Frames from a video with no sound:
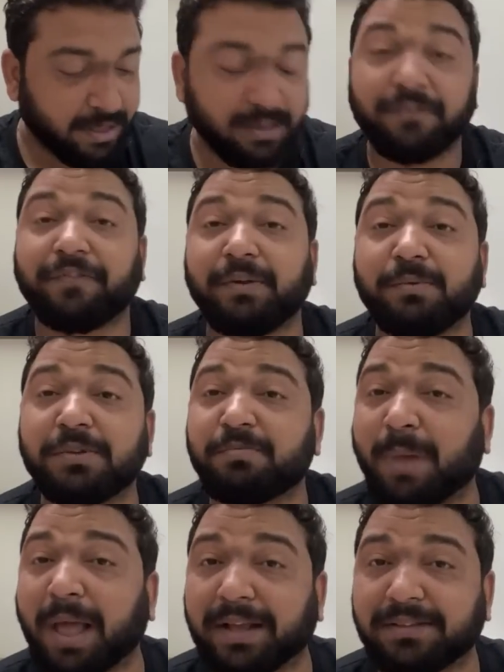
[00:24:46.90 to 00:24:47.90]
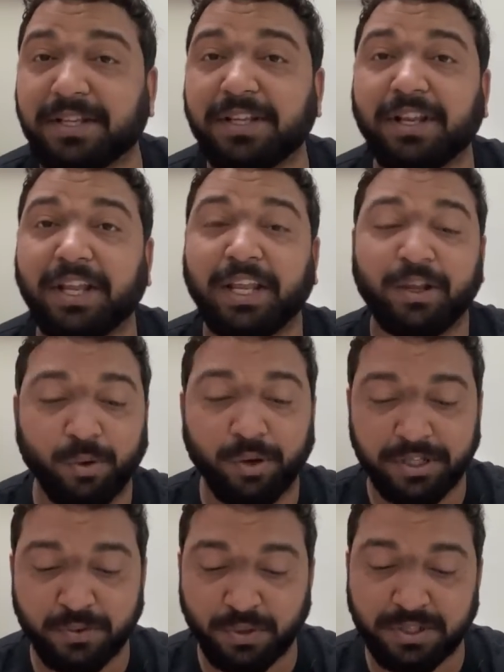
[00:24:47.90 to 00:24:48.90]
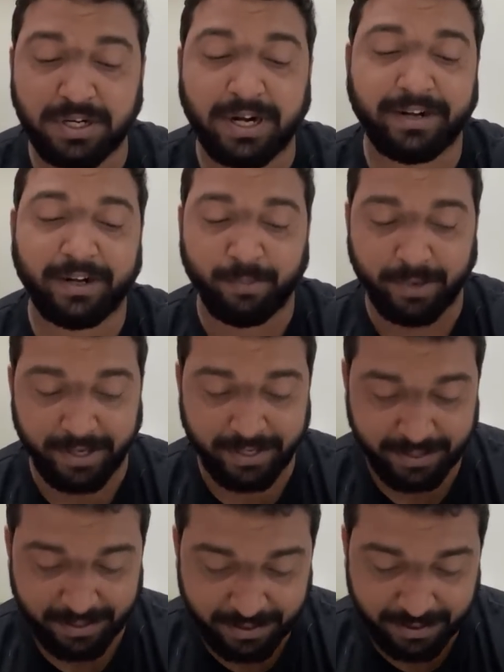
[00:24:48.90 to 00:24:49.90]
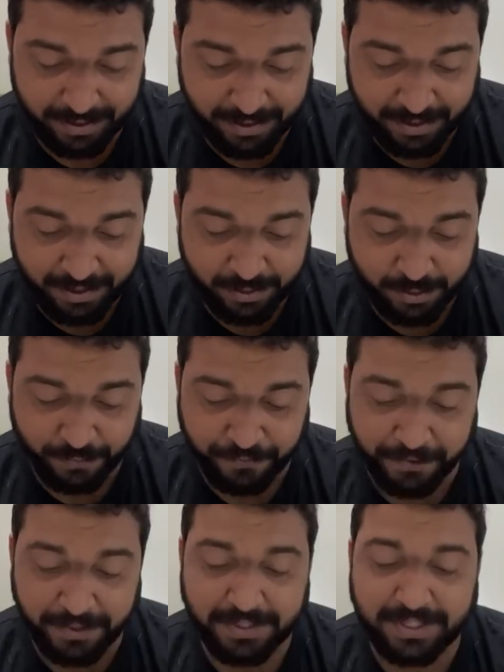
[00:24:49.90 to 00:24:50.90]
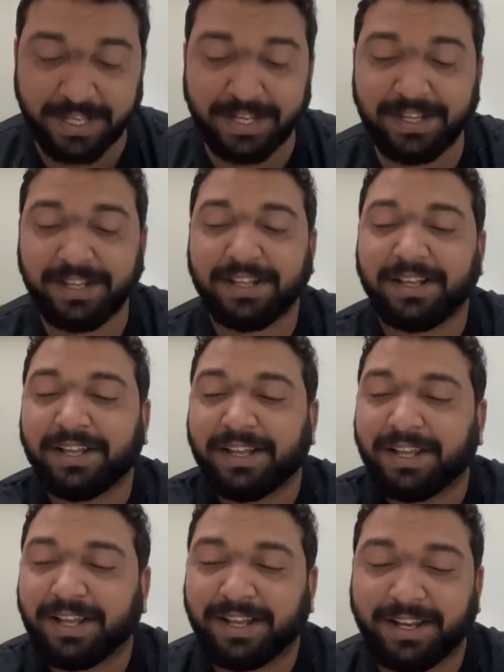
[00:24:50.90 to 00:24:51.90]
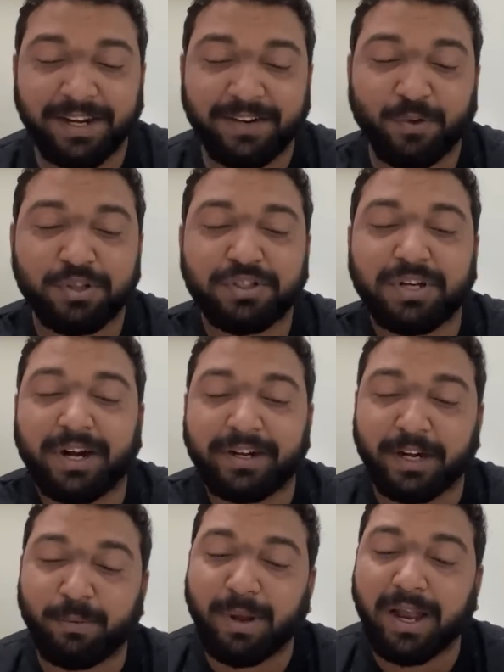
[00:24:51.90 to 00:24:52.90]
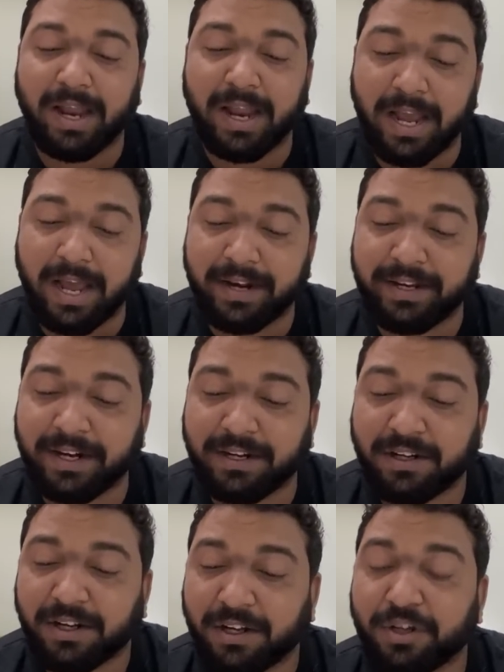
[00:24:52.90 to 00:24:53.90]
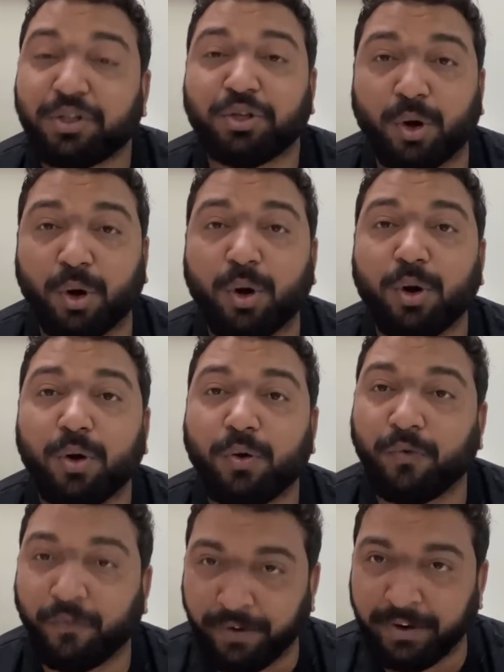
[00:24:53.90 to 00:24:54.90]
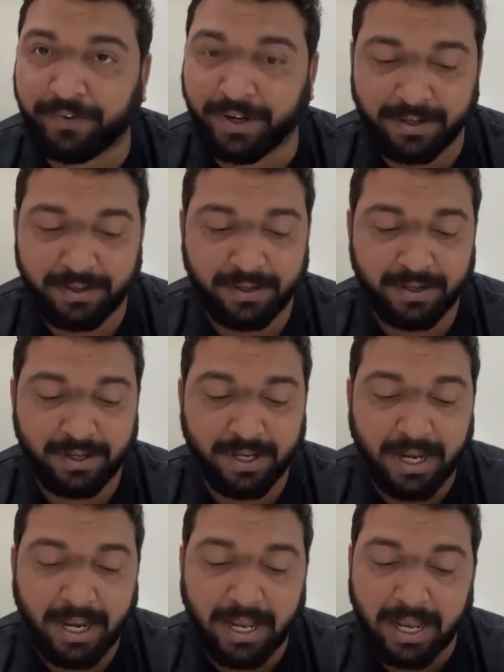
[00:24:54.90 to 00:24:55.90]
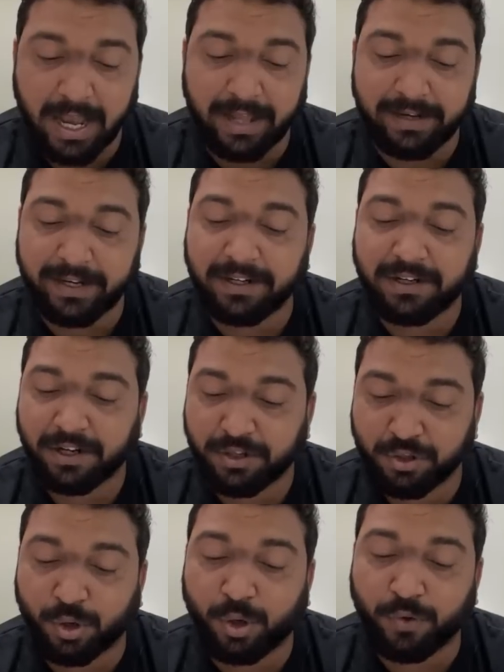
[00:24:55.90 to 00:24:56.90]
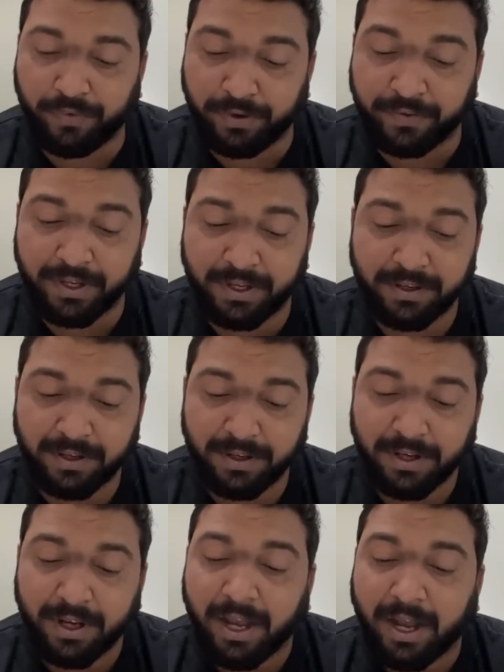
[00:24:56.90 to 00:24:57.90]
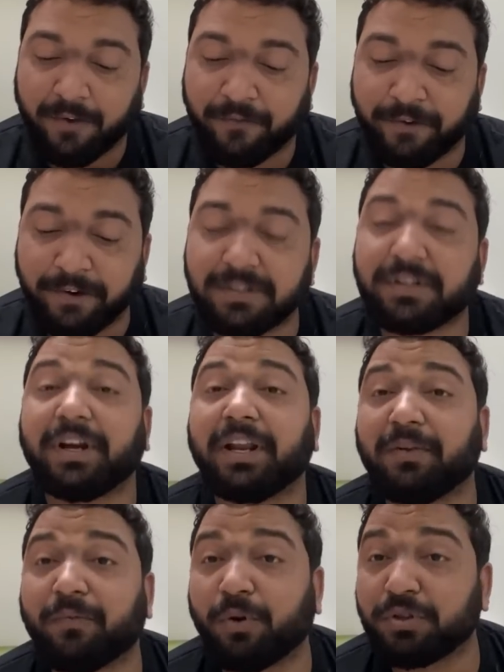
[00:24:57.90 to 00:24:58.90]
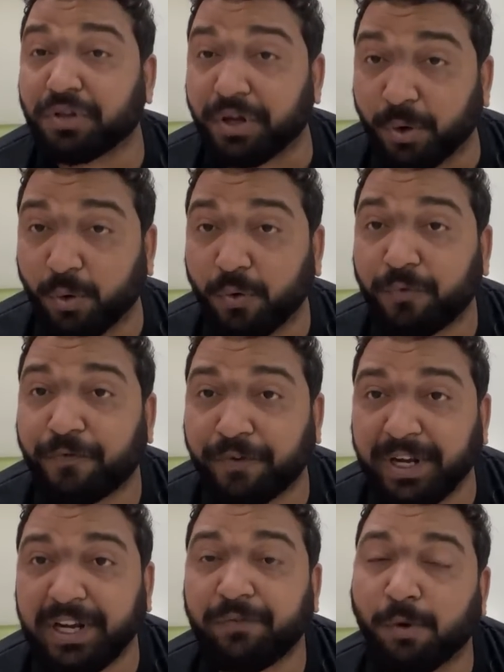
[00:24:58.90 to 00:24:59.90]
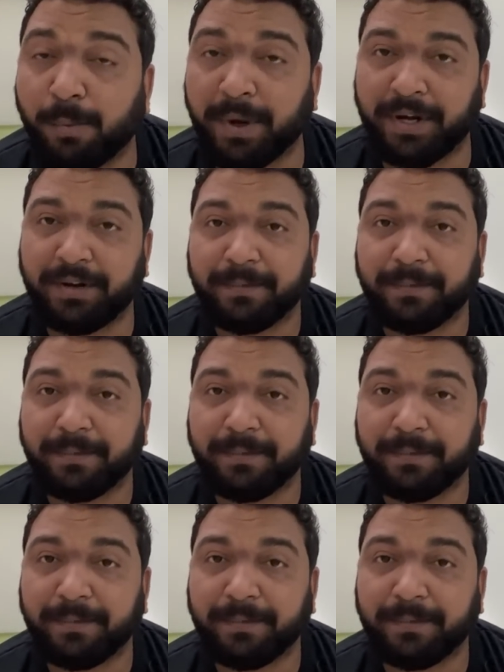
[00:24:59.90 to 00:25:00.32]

The famous magazine Egoist was started by. So first thing, it was started by Harriet Shaw Weaver. Harriet Shaw Weaver. First name was New Free Woman.